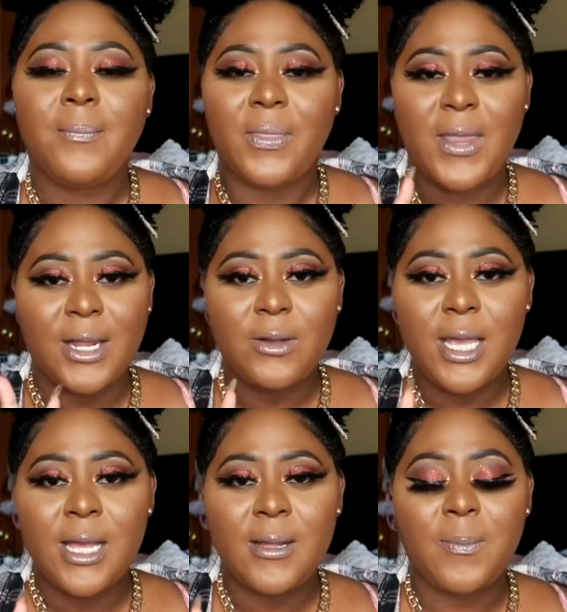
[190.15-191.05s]
That'll
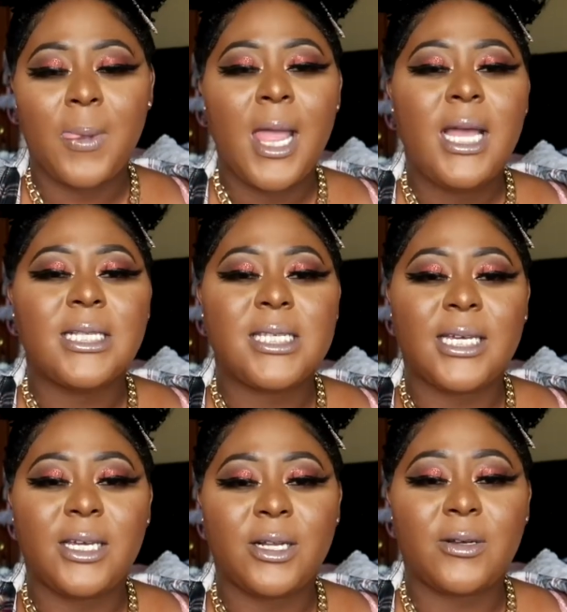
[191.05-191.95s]
help to
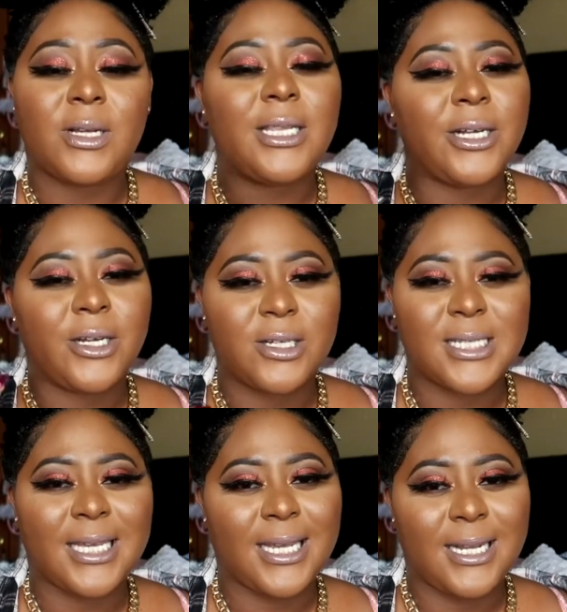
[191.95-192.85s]
you know, clear your
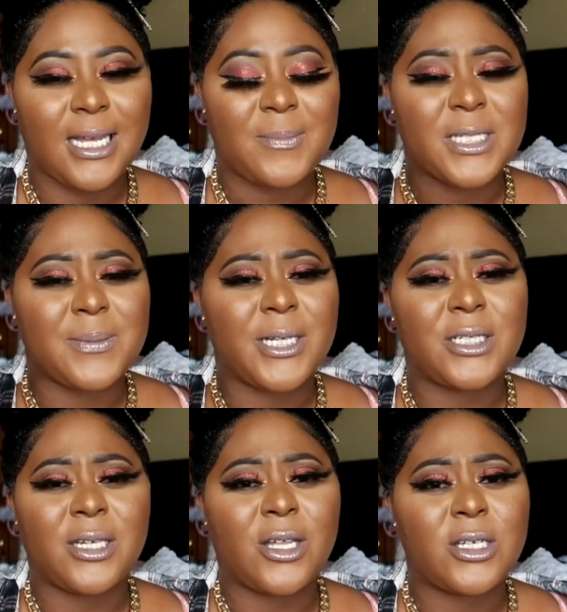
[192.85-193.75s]
skin up,
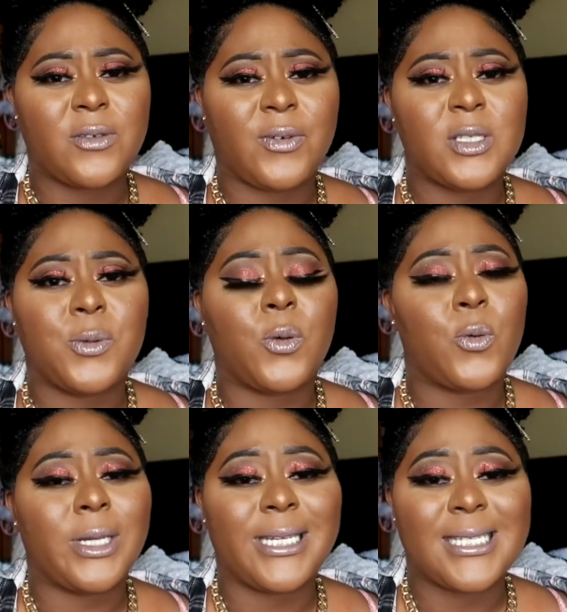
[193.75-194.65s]
especially those of us with
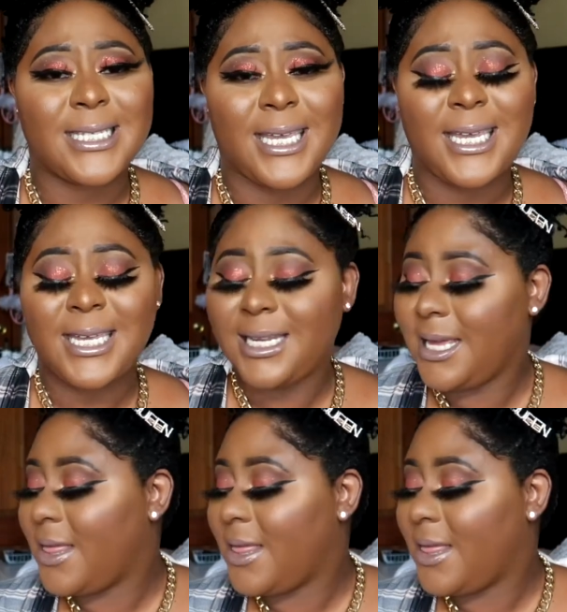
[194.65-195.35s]
oily skin.